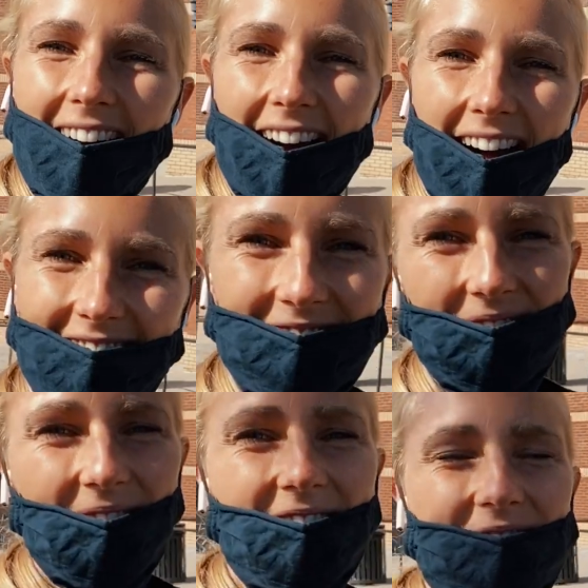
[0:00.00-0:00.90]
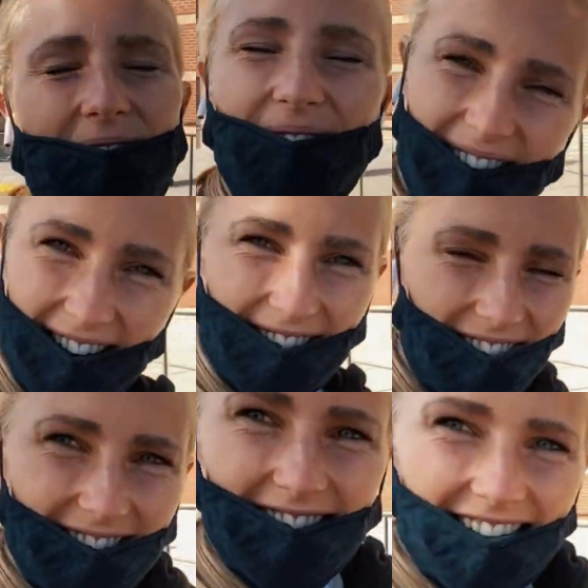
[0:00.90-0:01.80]
I just finished working for
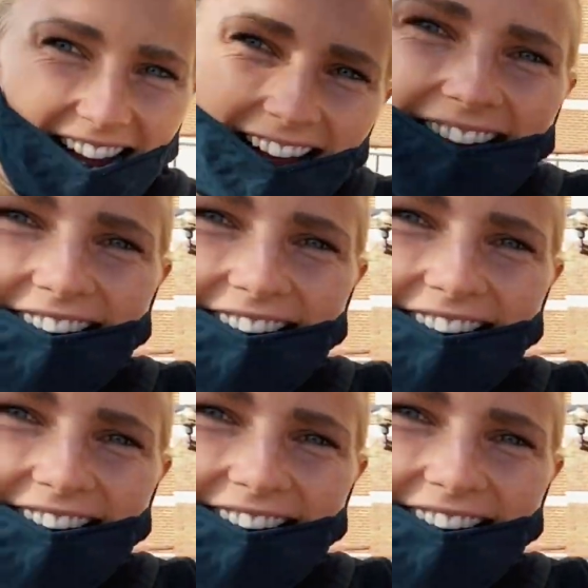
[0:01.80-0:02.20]
today and